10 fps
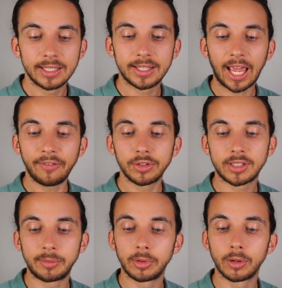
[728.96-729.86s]
They have a
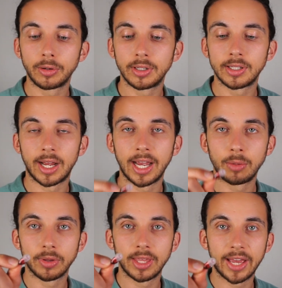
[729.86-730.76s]
similar design
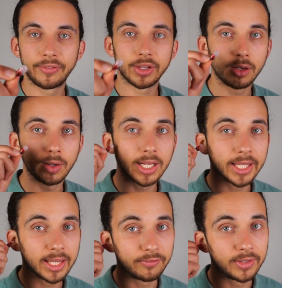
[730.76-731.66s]
where they have a hearing
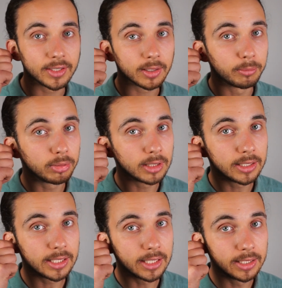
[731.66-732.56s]
aid that fits
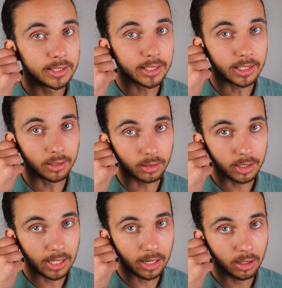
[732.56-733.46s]
completely in the ear
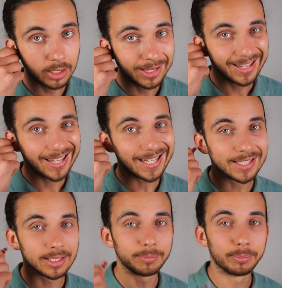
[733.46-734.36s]
canal.
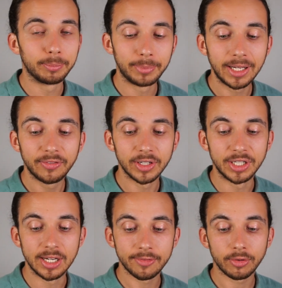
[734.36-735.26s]
It's a bit of a
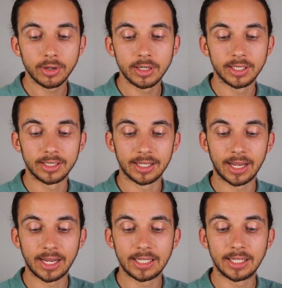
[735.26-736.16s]
different
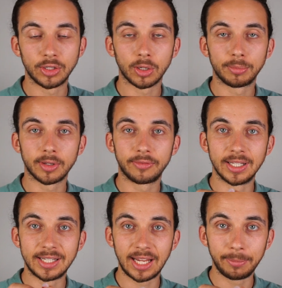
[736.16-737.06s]
design in terms of the
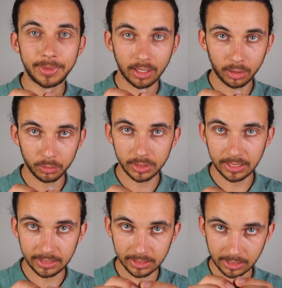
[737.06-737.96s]
tip that goes
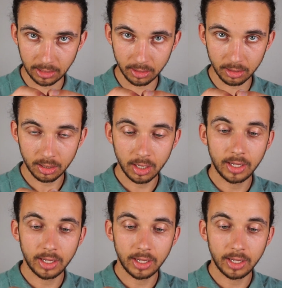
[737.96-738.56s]
in the ear.